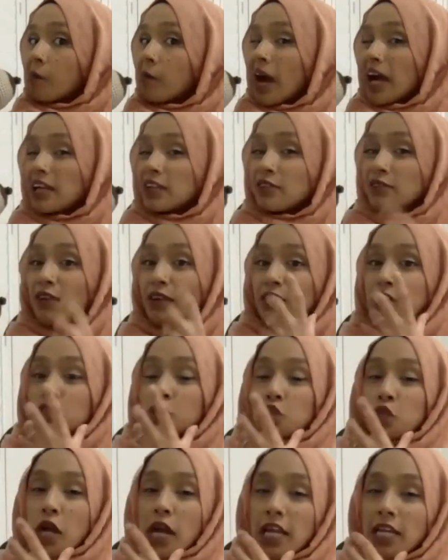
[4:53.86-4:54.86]
and it's very
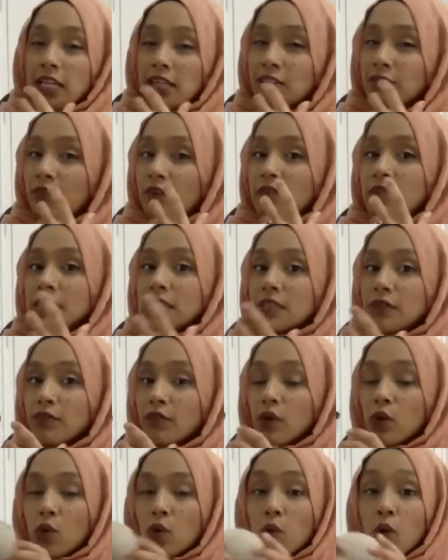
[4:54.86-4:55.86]
straining, it's very
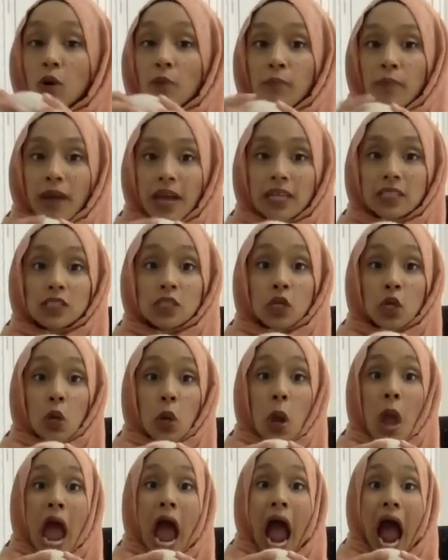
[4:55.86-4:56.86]
difficult compared
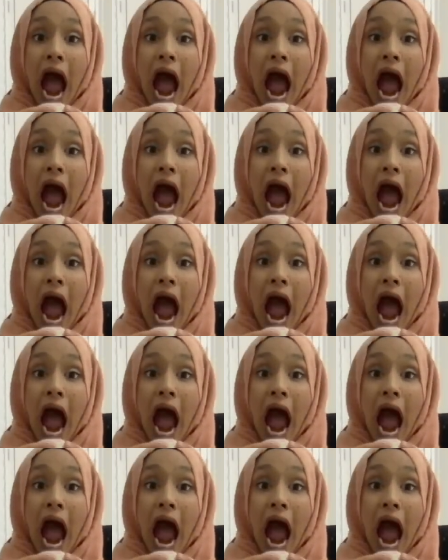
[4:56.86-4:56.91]
to,